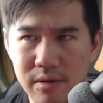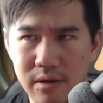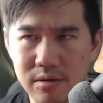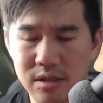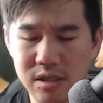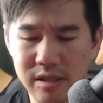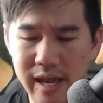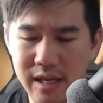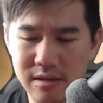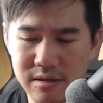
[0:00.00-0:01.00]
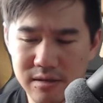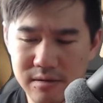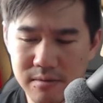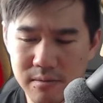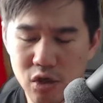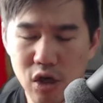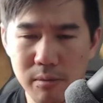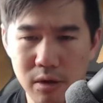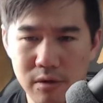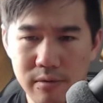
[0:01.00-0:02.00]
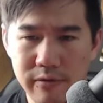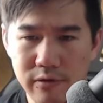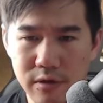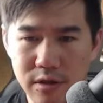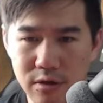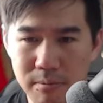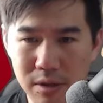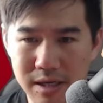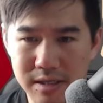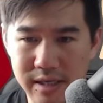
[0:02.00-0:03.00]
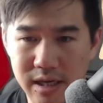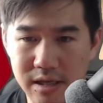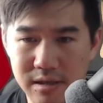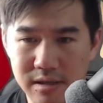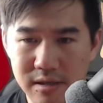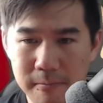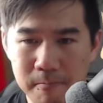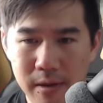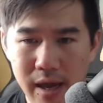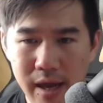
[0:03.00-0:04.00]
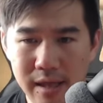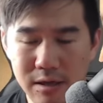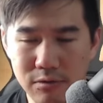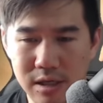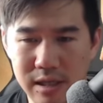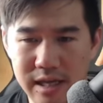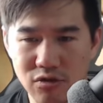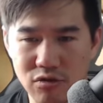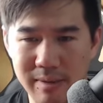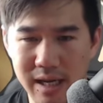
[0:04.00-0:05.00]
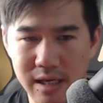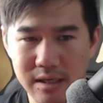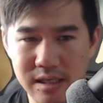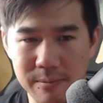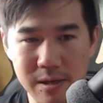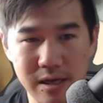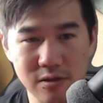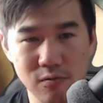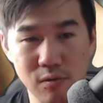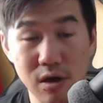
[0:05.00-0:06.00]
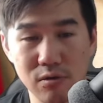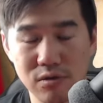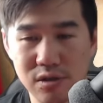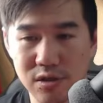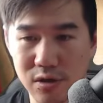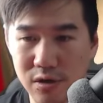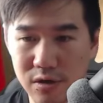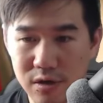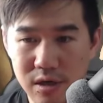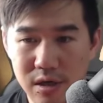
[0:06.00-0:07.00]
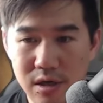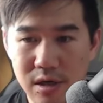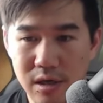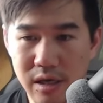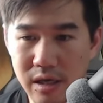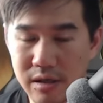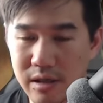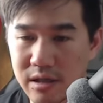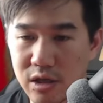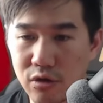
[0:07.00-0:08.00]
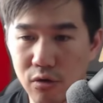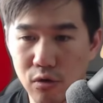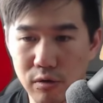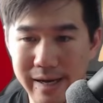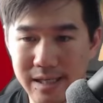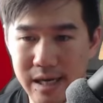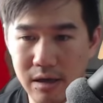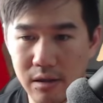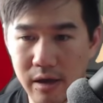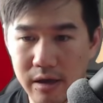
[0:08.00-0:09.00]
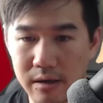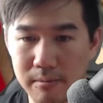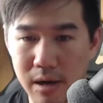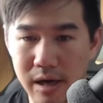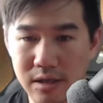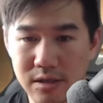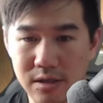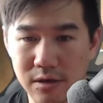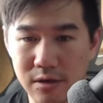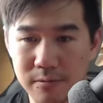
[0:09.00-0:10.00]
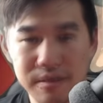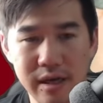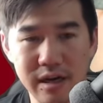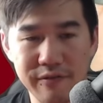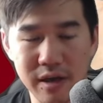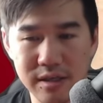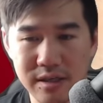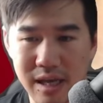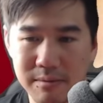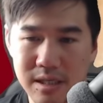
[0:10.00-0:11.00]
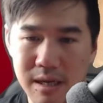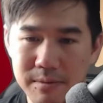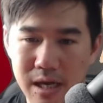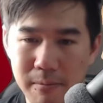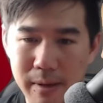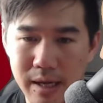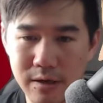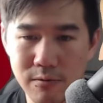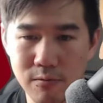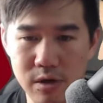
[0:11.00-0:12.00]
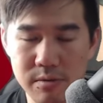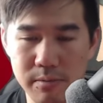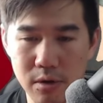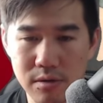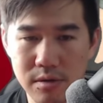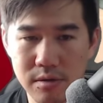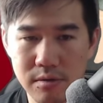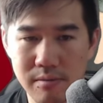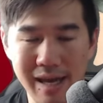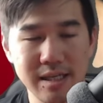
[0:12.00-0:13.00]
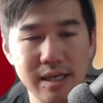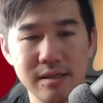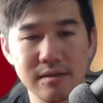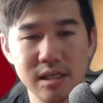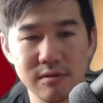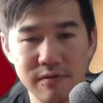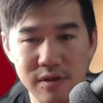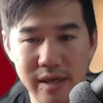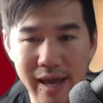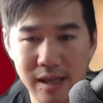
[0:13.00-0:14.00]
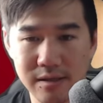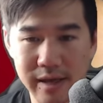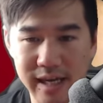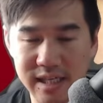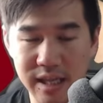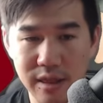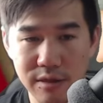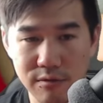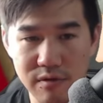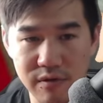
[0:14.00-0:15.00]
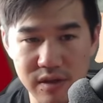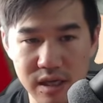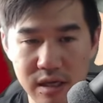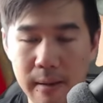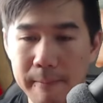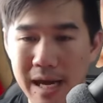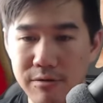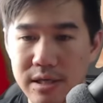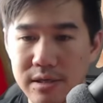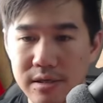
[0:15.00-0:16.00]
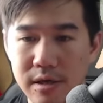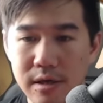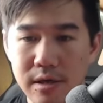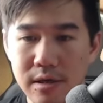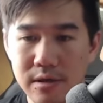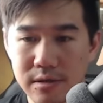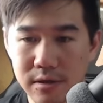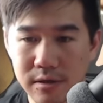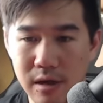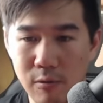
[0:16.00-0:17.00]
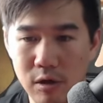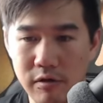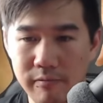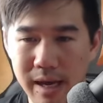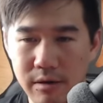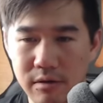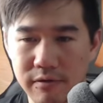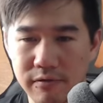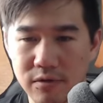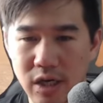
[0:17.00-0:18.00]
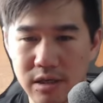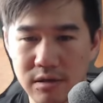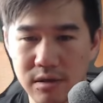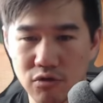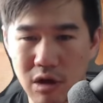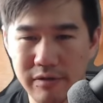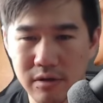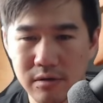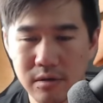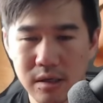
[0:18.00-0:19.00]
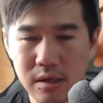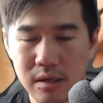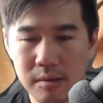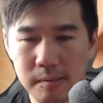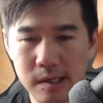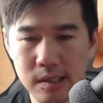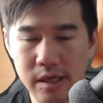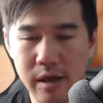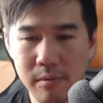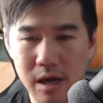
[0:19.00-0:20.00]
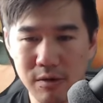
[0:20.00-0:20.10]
sustained turbo for 30 plus seconds, and there was a less dramatic step down as well. So yeah, it didn't go all the way down like mine. So, and I found the same step down pattern with both 18650 and 18350 batteries. So I wonder if Manker have changed the driver. But yeah, either